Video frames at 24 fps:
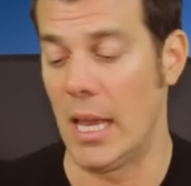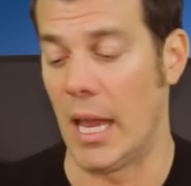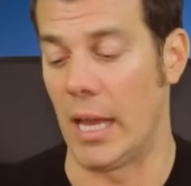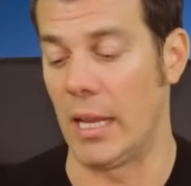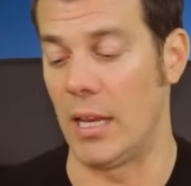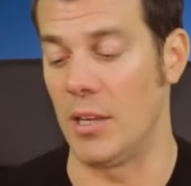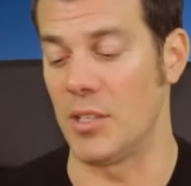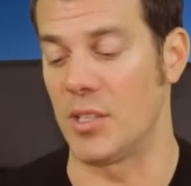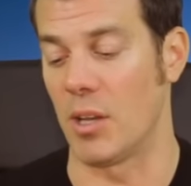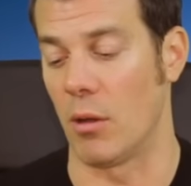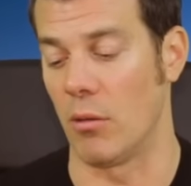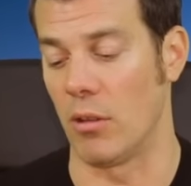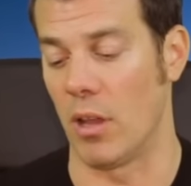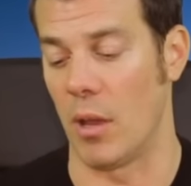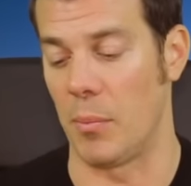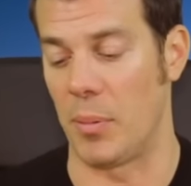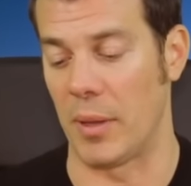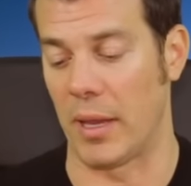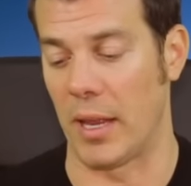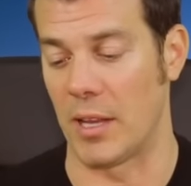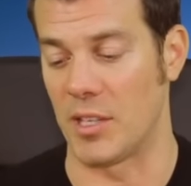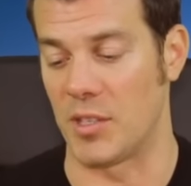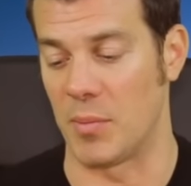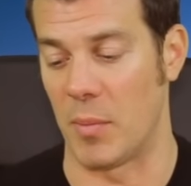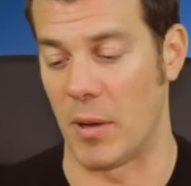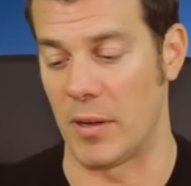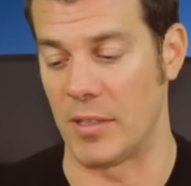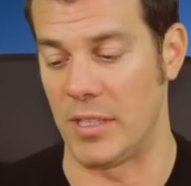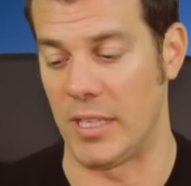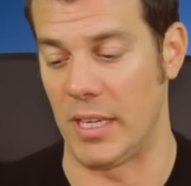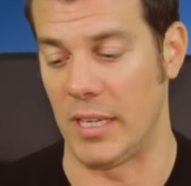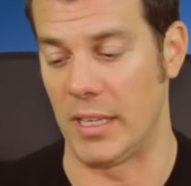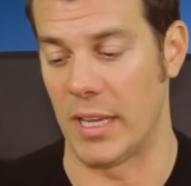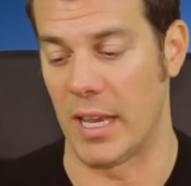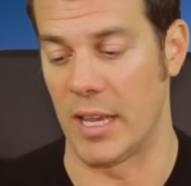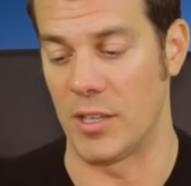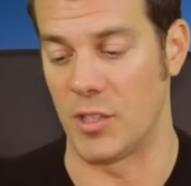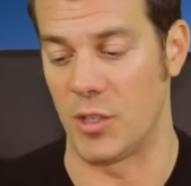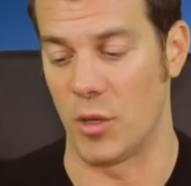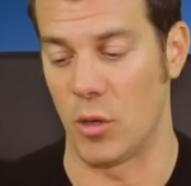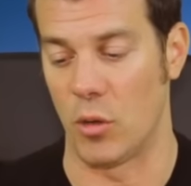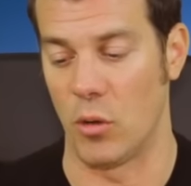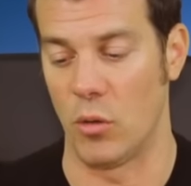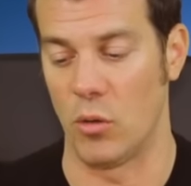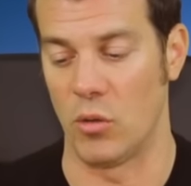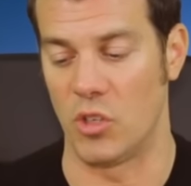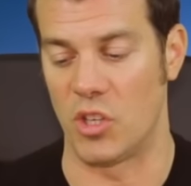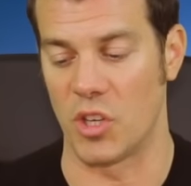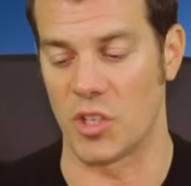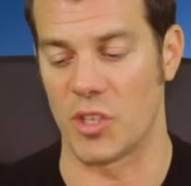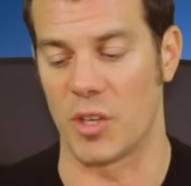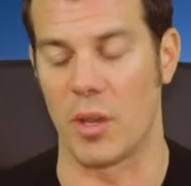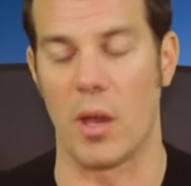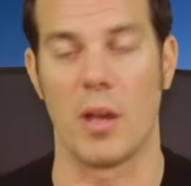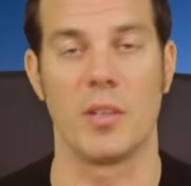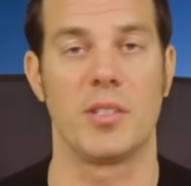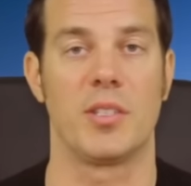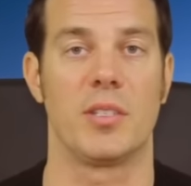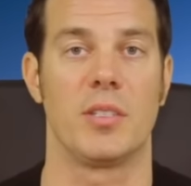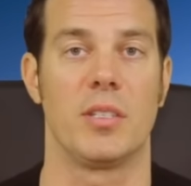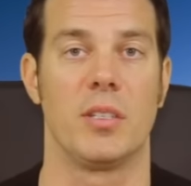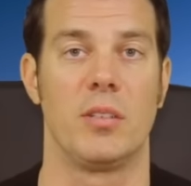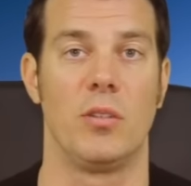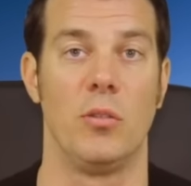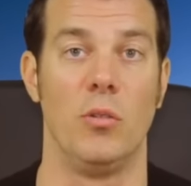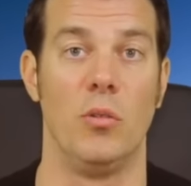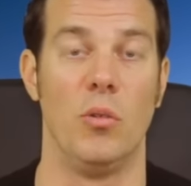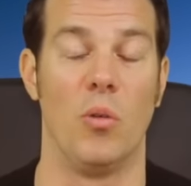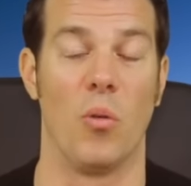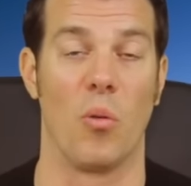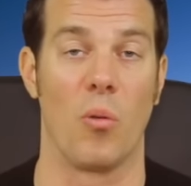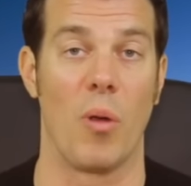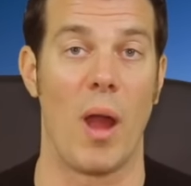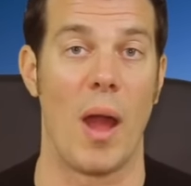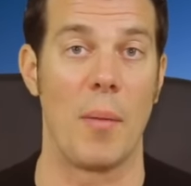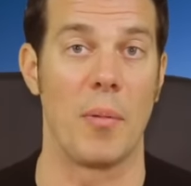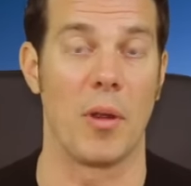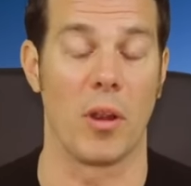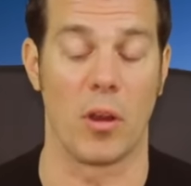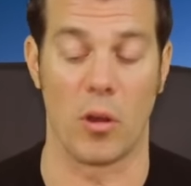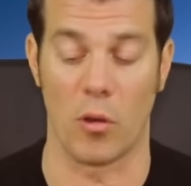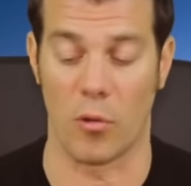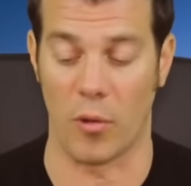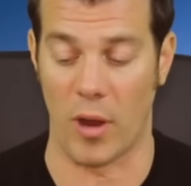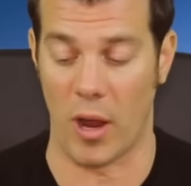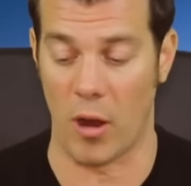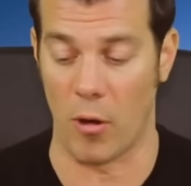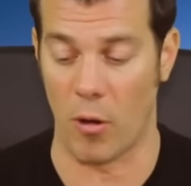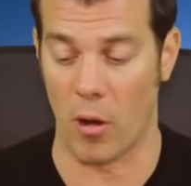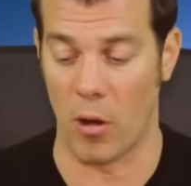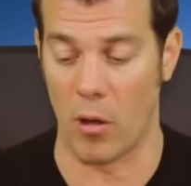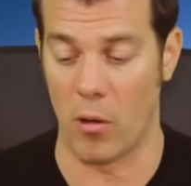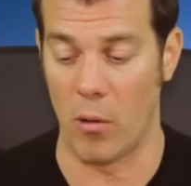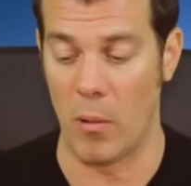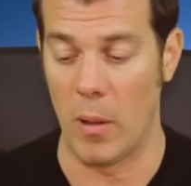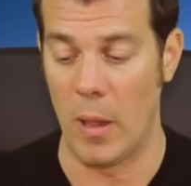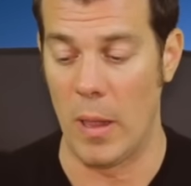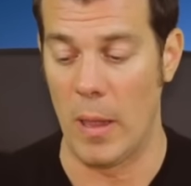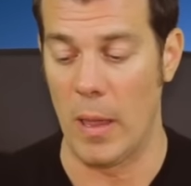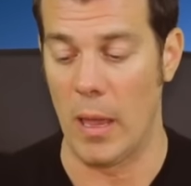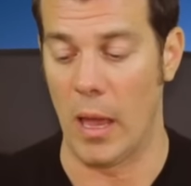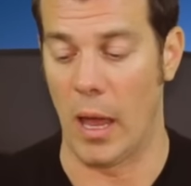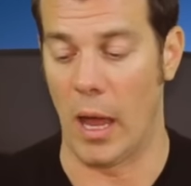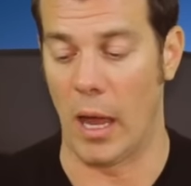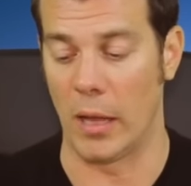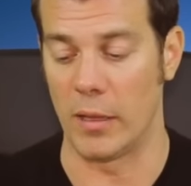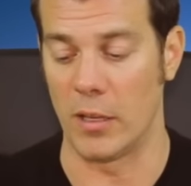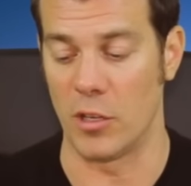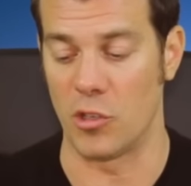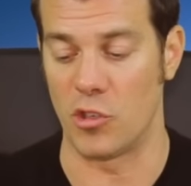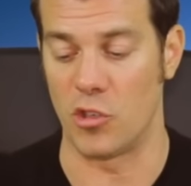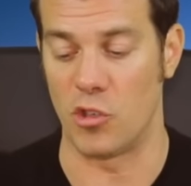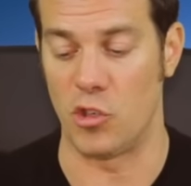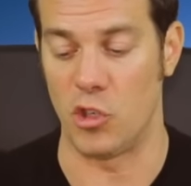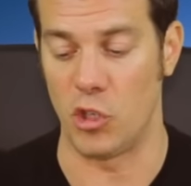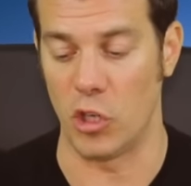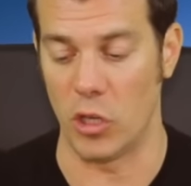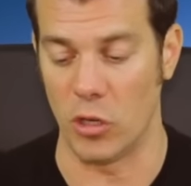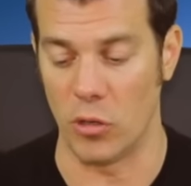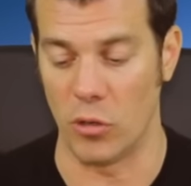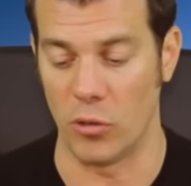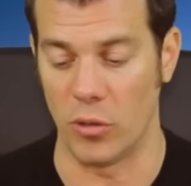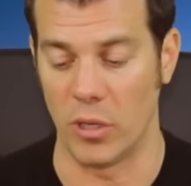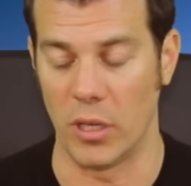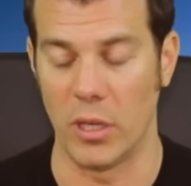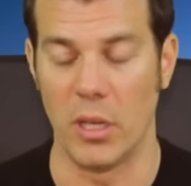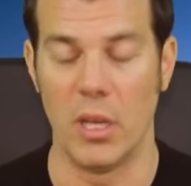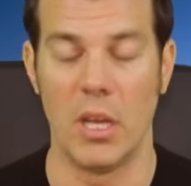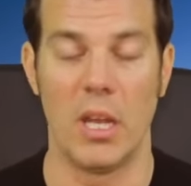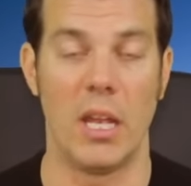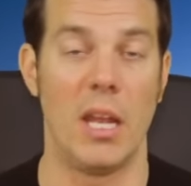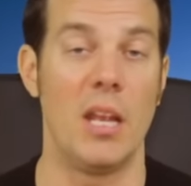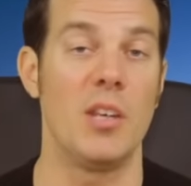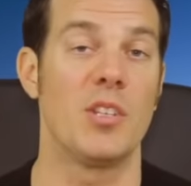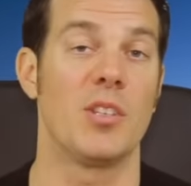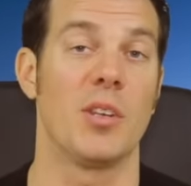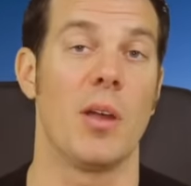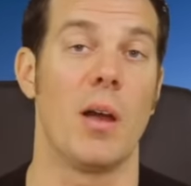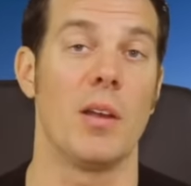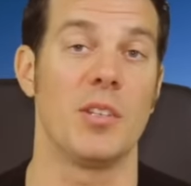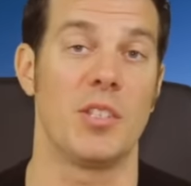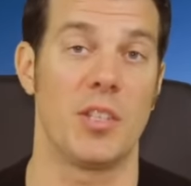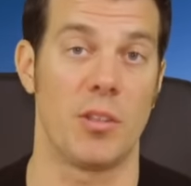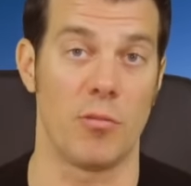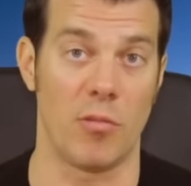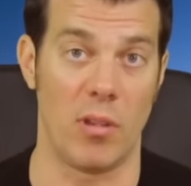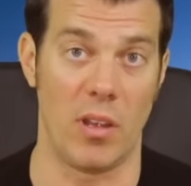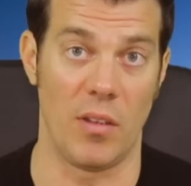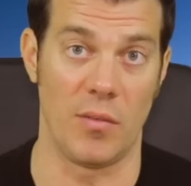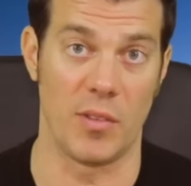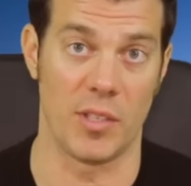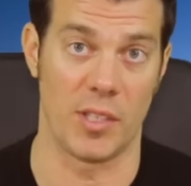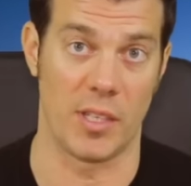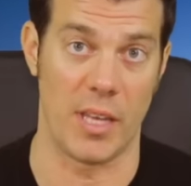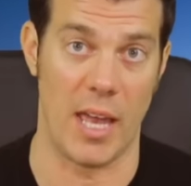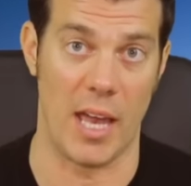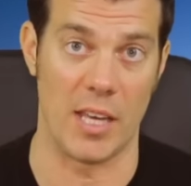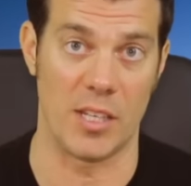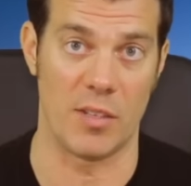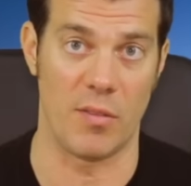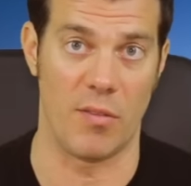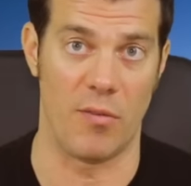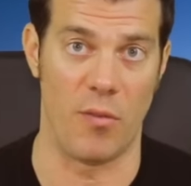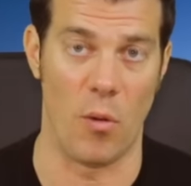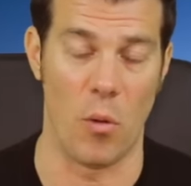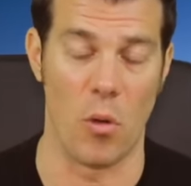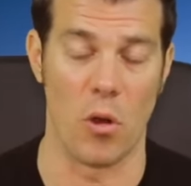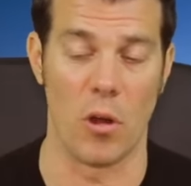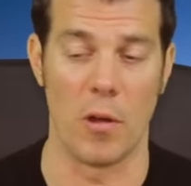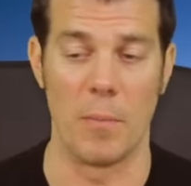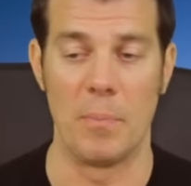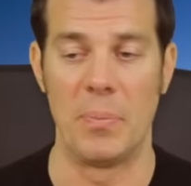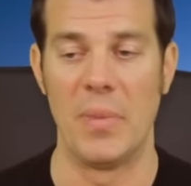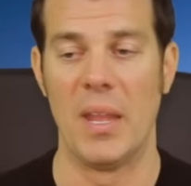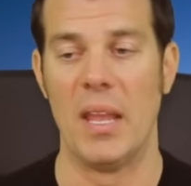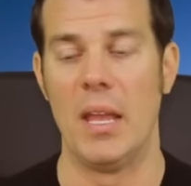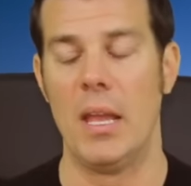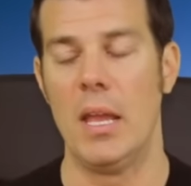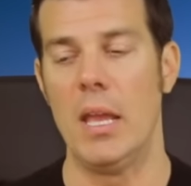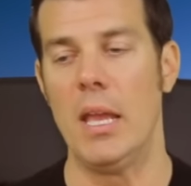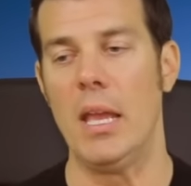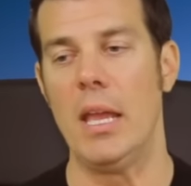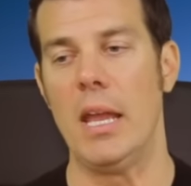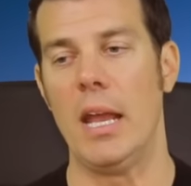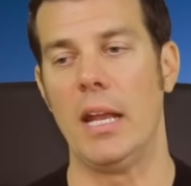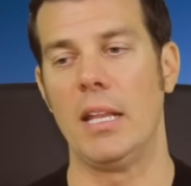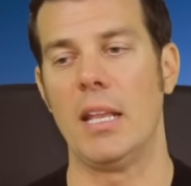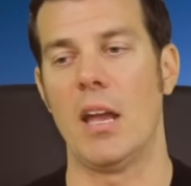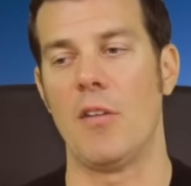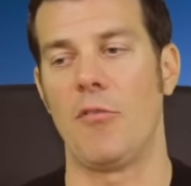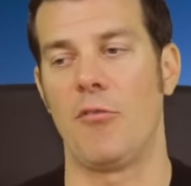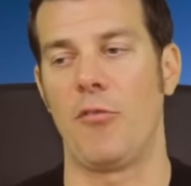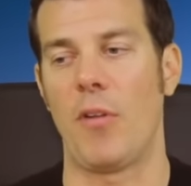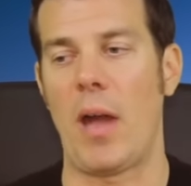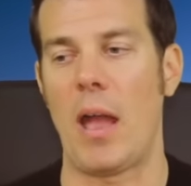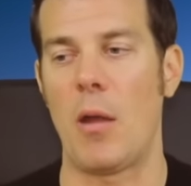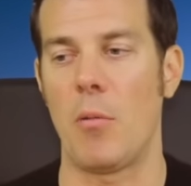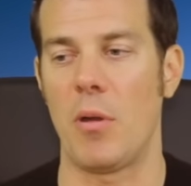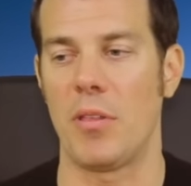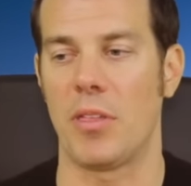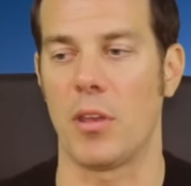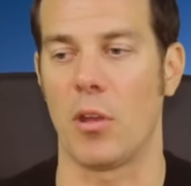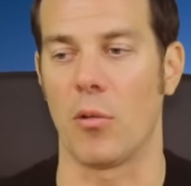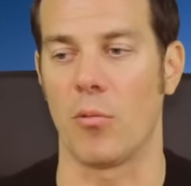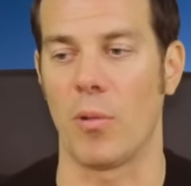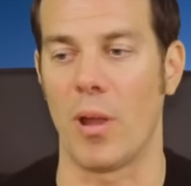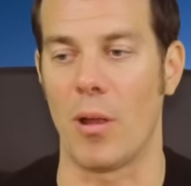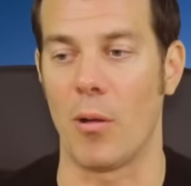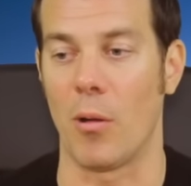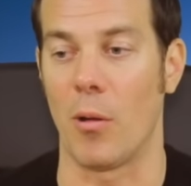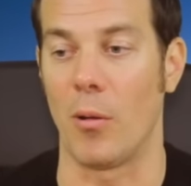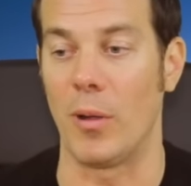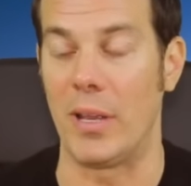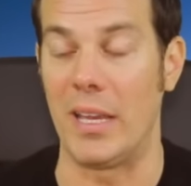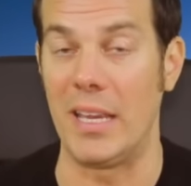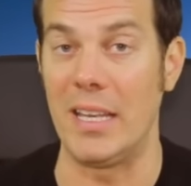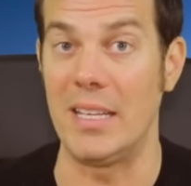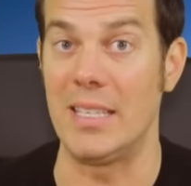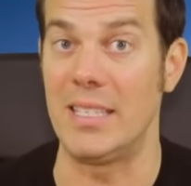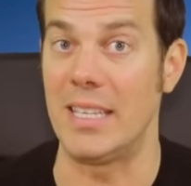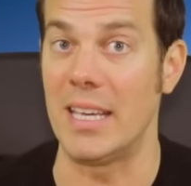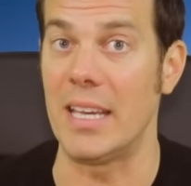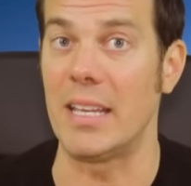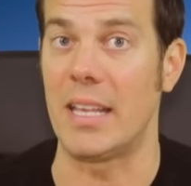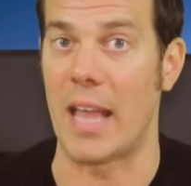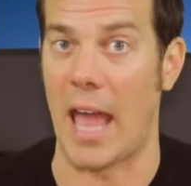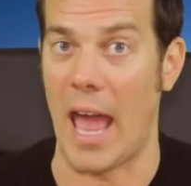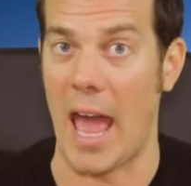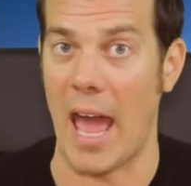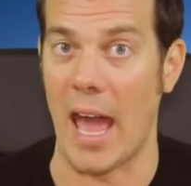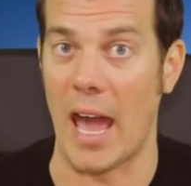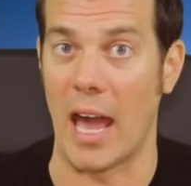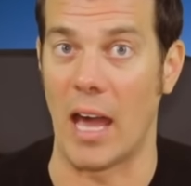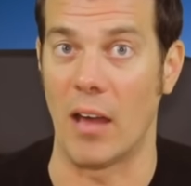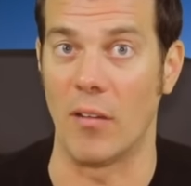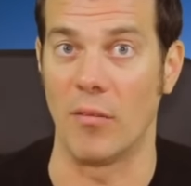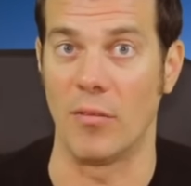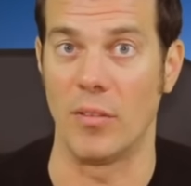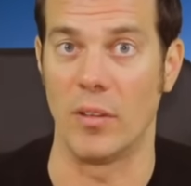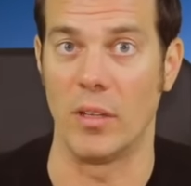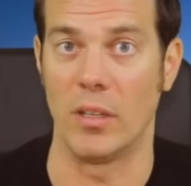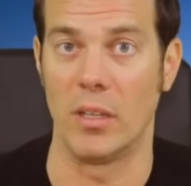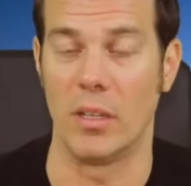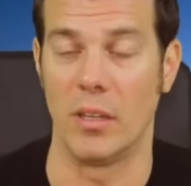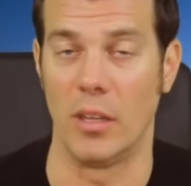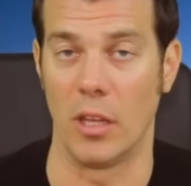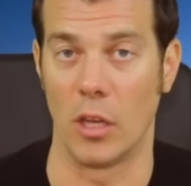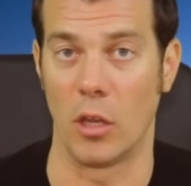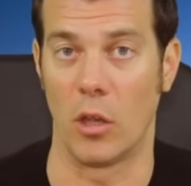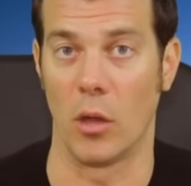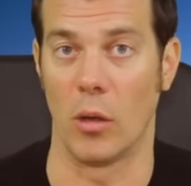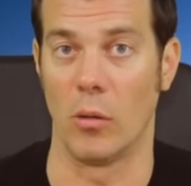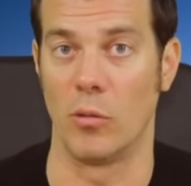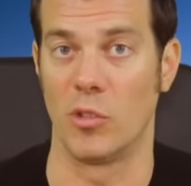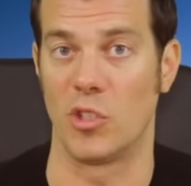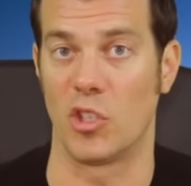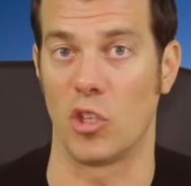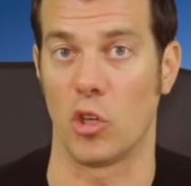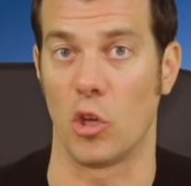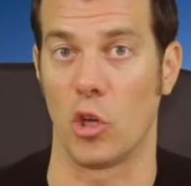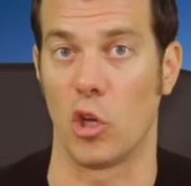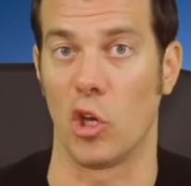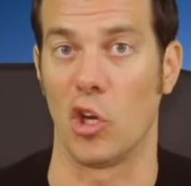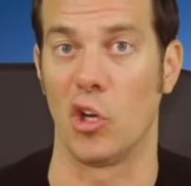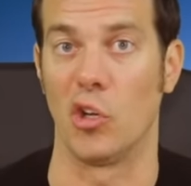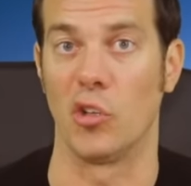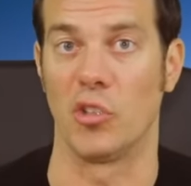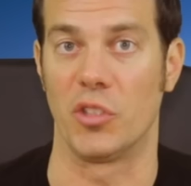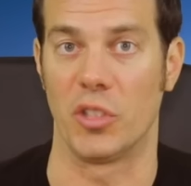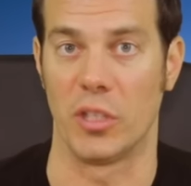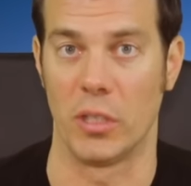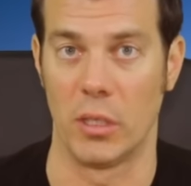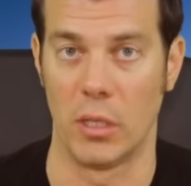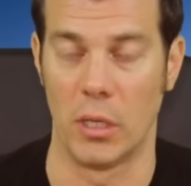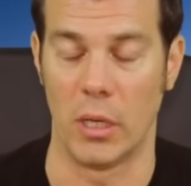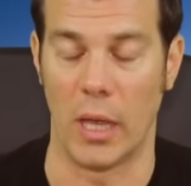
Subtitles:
And he's going up against Martinez, who just lost to Robert Guerrero this June. He's lost three of his last four. In that fight with Guerrero, he did have the ghost hurt.